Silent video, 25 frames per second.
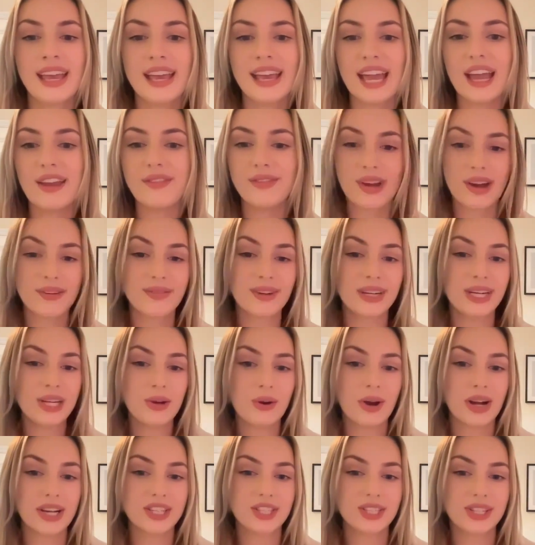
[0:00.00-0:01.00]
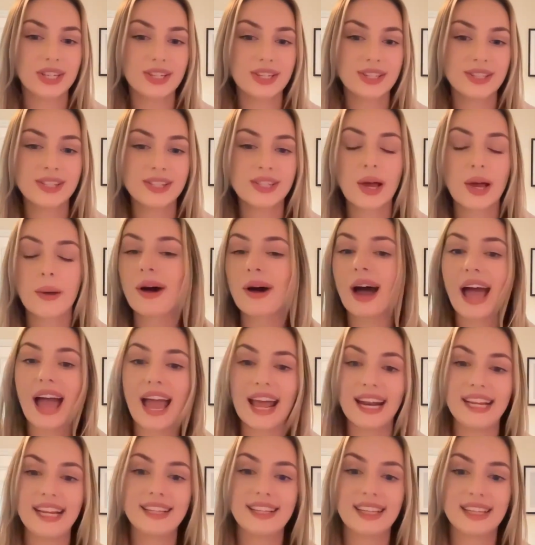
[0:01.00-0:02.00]
If you have any questions about
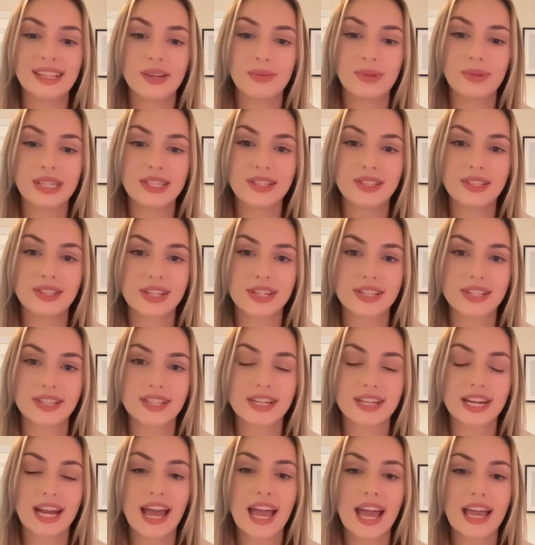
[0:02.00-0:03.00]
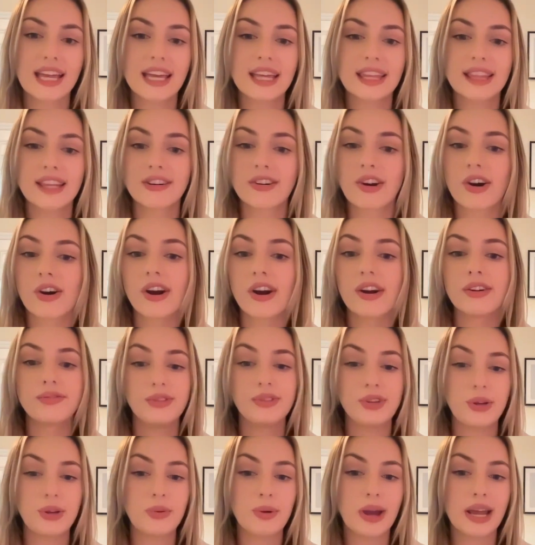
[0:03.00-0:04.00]
anything that we discussed today, there are a
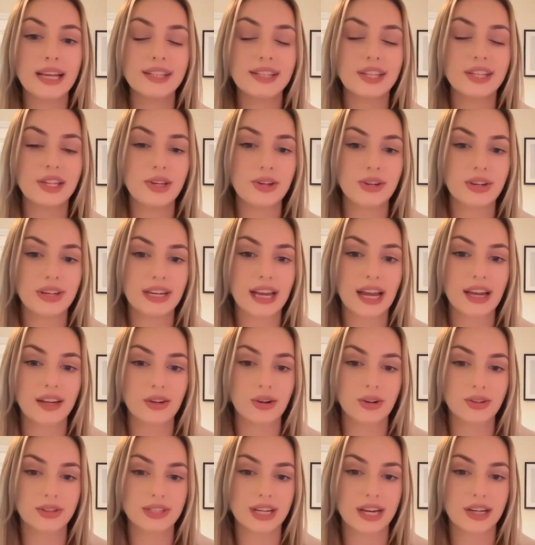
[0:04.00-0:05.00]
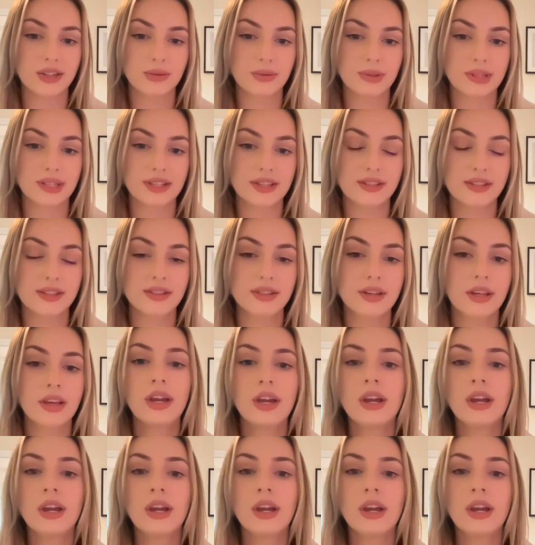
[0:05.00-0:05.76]
few ways that you can get in contact with us.